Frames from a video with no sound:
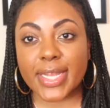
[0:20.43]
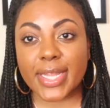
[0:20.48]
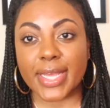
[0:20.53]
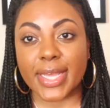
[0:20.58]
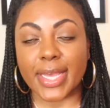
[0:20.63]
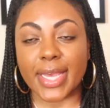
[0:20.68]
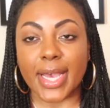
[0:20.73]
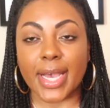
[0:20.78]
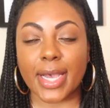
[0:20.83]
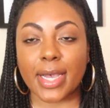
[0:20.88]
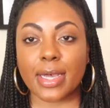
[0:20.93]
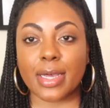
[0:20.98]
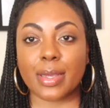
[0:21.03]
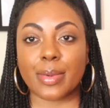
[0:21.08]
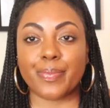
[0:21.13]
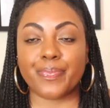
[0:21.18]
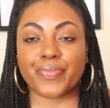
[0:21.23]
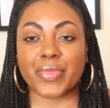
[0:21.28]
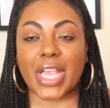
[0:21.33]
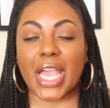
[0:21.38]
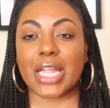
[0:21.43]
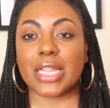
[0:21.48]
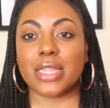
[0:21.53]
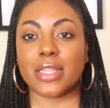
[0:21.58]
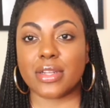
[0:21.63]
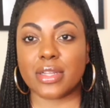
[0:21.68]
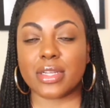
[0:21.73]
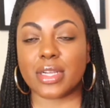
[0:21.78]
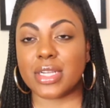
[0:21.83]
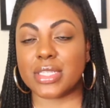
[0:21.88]

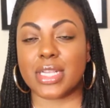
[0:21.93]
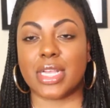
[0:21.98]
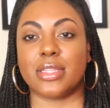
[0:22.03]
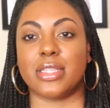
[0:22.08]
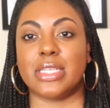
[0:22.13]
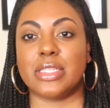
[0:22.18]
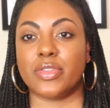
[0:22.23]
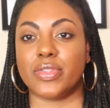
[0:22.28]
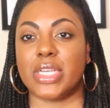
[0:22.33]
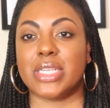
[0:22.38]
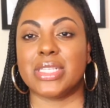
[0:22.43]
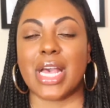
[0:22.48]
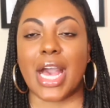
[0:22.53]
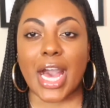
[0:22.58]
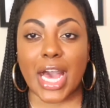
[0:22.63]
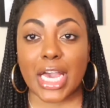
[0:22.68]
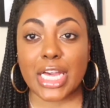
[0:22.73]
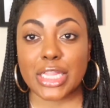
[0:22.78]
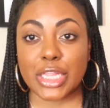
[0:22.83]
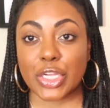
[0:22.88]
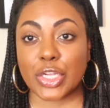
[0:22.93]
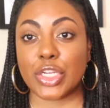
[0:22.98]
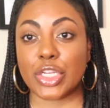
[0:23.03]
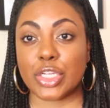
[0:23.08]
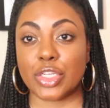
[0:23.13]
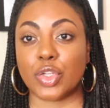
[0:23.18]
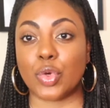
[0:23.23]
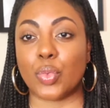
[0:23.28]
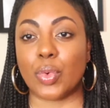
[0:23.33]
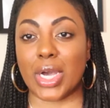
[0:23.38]
These are things I
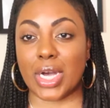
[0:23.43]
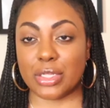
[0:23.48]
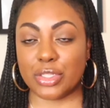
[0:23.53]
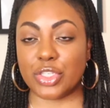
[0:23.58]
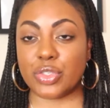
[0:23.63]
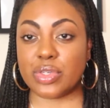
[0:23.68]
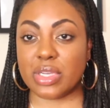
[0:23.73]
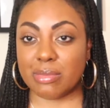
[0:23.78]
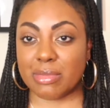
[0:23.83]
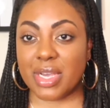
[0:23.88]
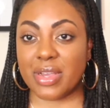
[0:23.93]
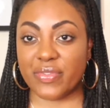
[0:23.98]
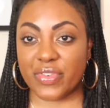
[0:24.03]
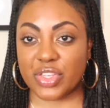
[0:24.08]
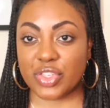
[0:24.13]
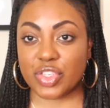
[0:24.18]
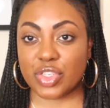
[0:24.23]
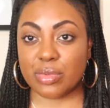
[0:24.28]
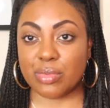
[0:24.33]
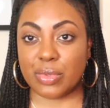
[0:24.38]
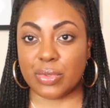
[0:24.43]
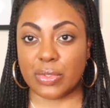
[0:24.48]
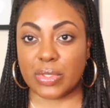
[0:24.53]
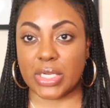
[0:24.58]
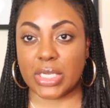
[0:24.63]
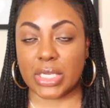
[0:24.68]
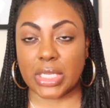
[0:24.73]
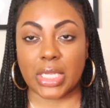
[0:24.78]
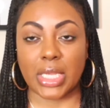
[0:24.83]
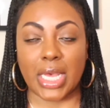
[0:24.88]
learned while doing my vision
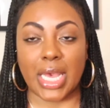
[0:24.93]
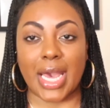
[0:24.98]
board.